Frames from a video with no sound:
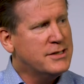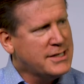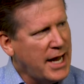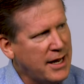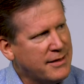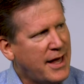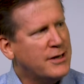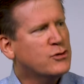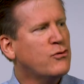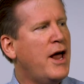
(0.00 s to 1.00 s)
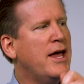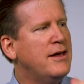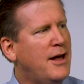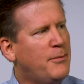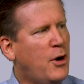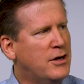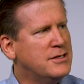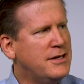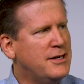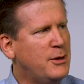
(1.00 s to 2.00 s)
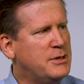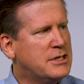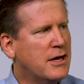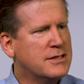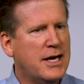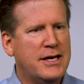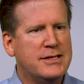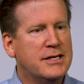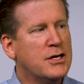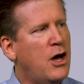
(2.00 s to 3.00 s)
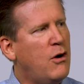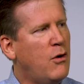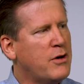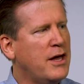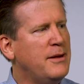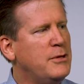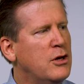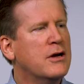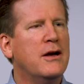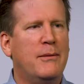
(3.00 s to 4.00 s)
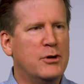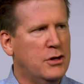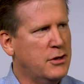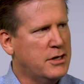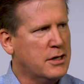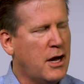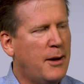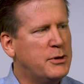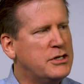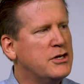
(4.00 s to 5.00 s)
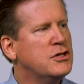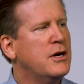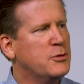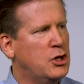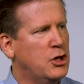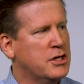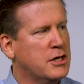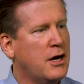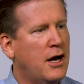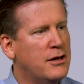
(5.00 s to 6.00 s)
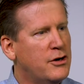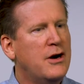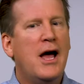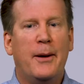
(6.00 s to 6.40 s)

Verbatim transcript: Take that, drag it up onto the Adobe Stock site. It says, oh, okay, let me look. I'm going to look at the composition. I'm going to look at the color.